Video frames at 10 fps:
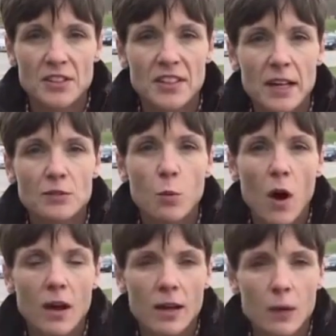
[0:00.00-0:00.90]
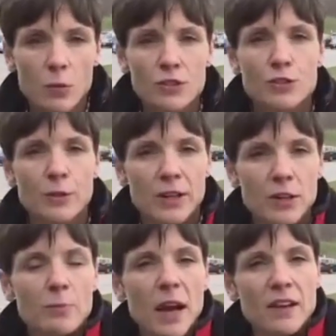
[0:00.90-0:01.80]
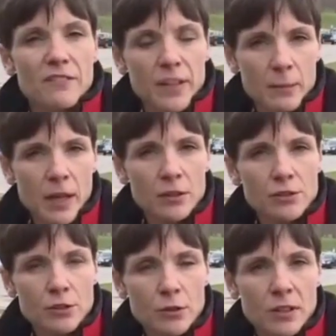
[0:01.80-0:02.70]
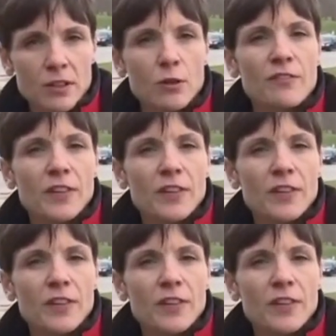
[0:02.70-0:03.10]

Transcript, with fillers: Today's walkout was triggered by a female student who